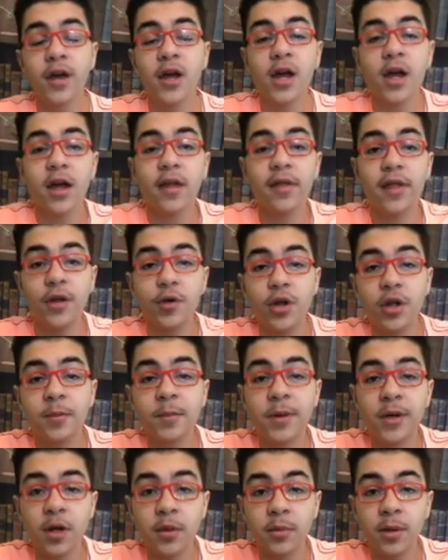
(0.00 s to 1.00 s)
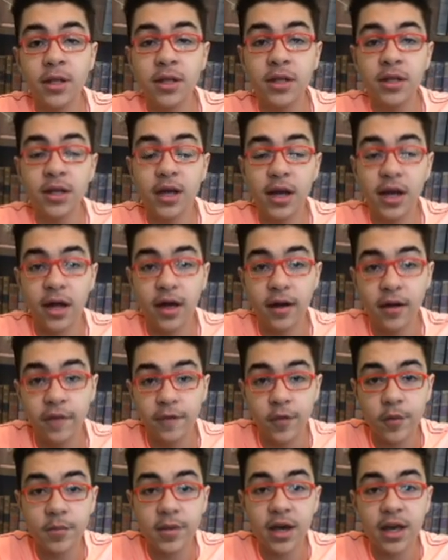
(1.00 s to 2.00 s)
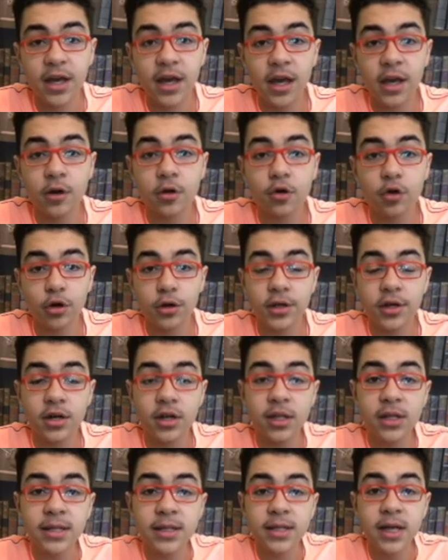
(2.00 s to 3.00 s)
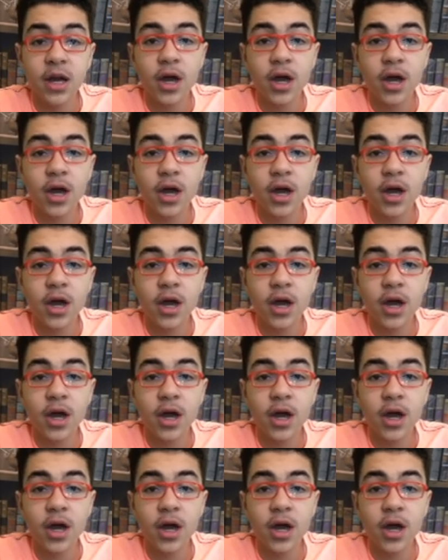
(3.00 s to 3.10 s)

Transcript: the Red Pyramid from the Kane Chronicles.